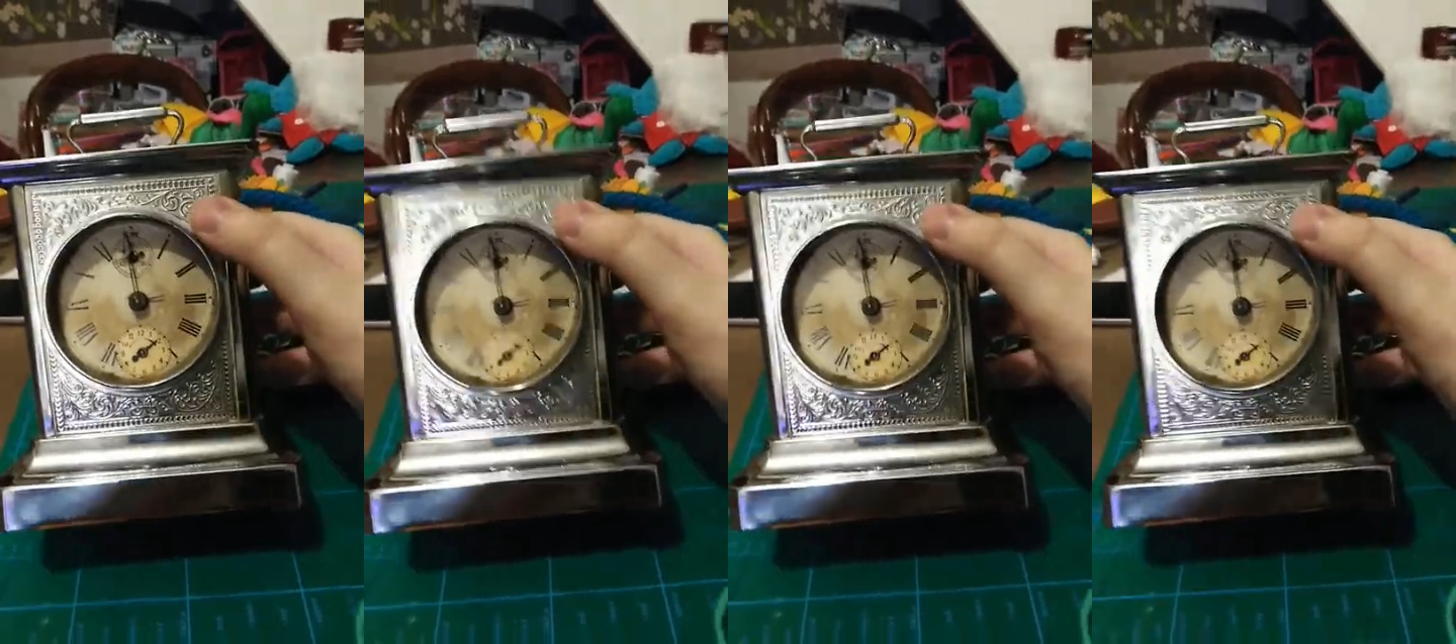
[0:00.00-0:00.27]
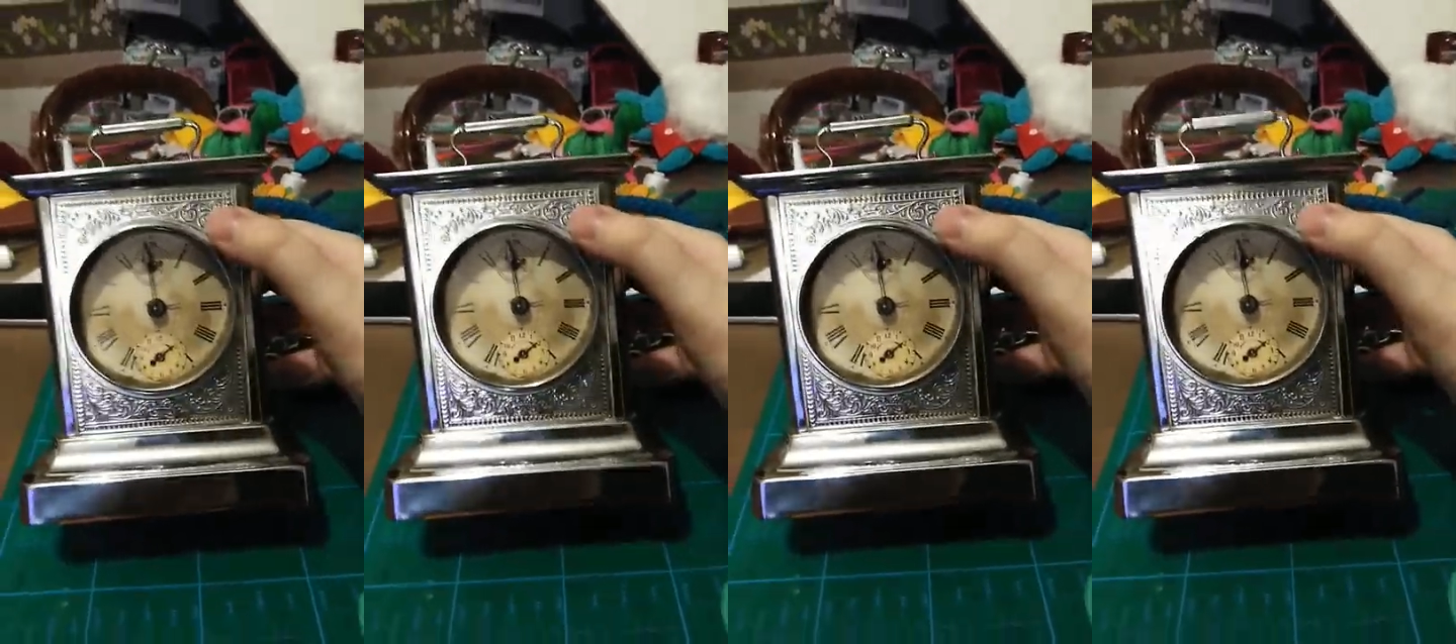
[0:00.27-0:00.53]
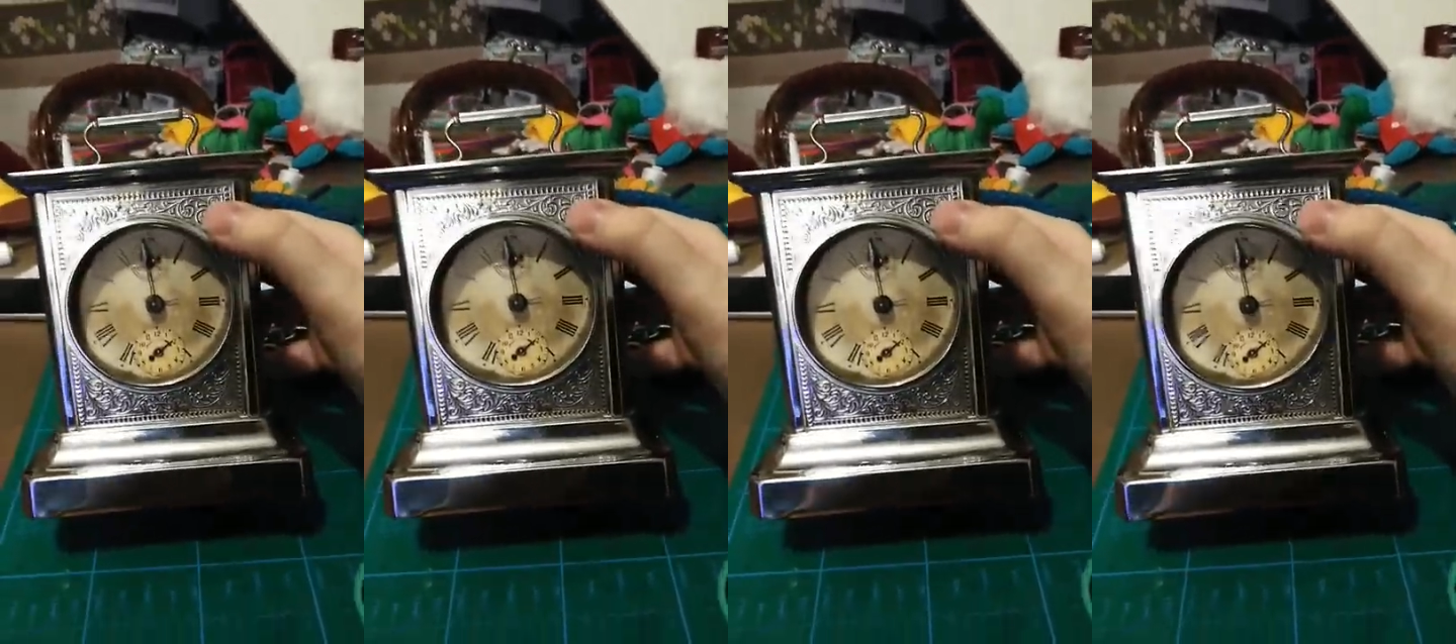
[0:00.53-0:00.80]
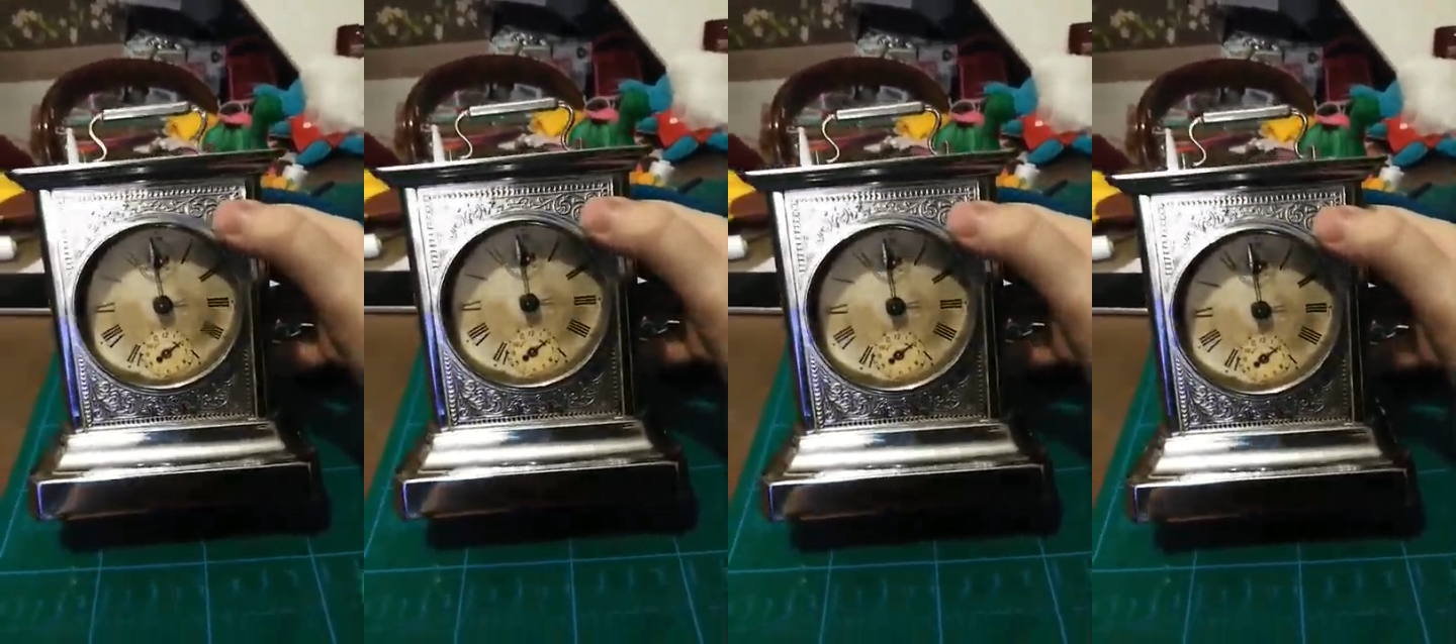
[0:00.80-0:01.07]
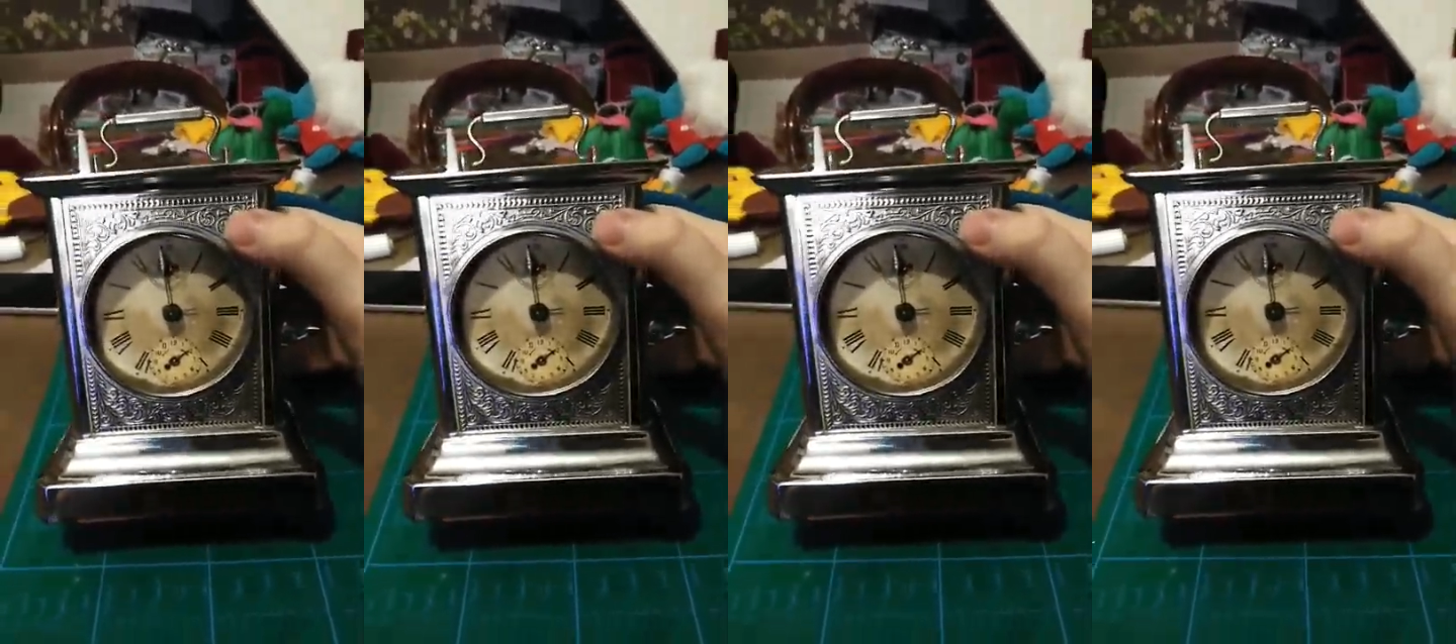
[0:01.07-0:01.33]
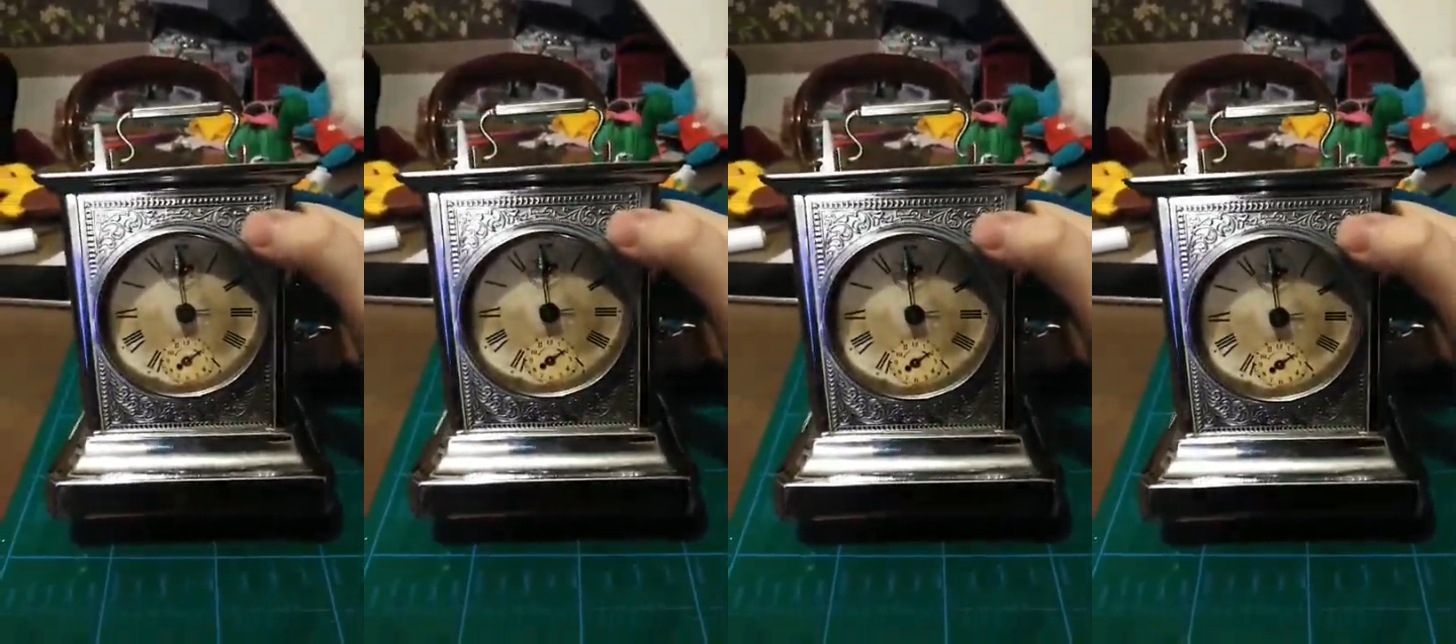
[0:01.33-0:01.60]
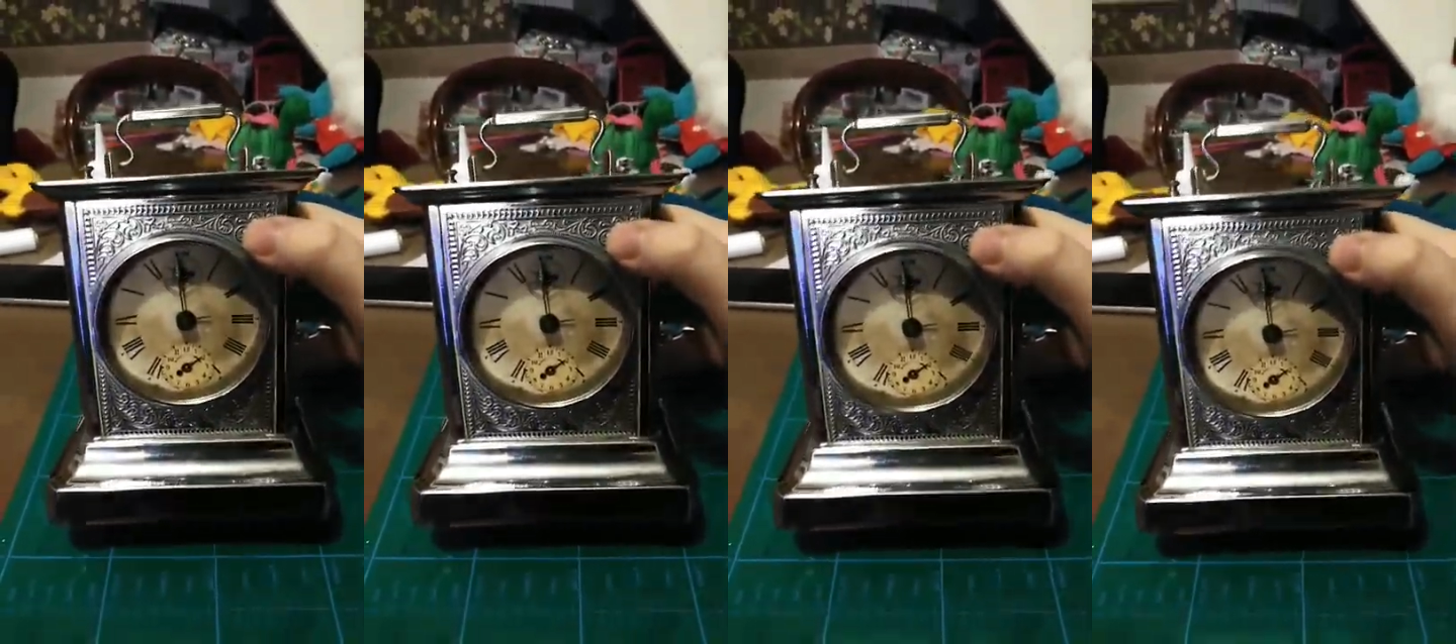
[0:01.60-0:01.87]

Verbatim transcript: And uh, that